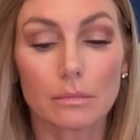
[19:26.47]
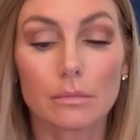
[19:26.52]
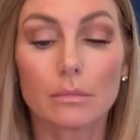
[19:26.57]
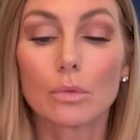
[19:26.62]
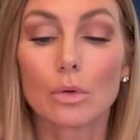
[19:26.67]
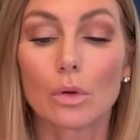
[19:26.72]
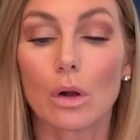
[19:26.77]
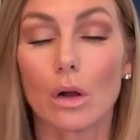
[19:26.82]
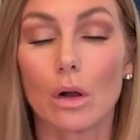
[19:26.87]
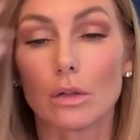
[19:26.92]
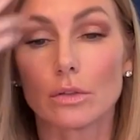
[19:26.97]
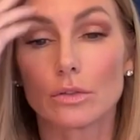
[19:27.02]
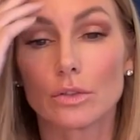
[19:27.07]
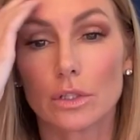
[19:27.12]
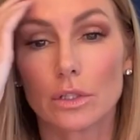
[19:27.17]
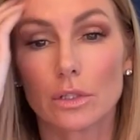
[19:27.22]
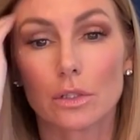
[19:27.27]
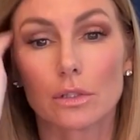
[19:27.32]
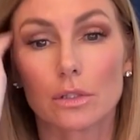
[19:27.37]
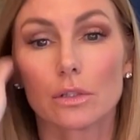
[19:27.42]
We're all
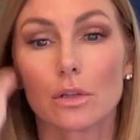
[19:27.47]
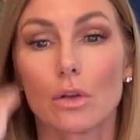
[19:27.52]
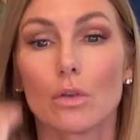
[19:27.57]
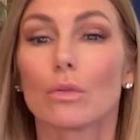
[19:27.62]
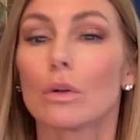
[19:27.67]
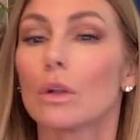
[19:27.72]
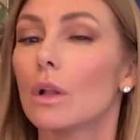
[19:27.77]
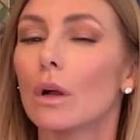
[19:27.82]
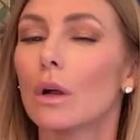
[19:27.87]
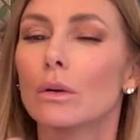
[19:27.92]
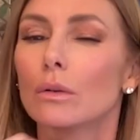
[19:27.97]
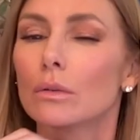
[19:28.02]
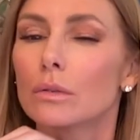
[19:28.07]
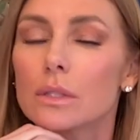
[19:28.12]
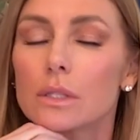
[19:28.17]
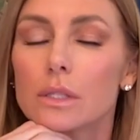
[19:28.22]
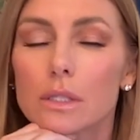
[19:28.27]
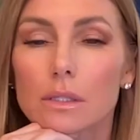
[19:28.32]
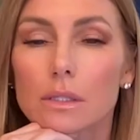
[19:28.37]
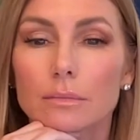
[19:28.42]
just so close.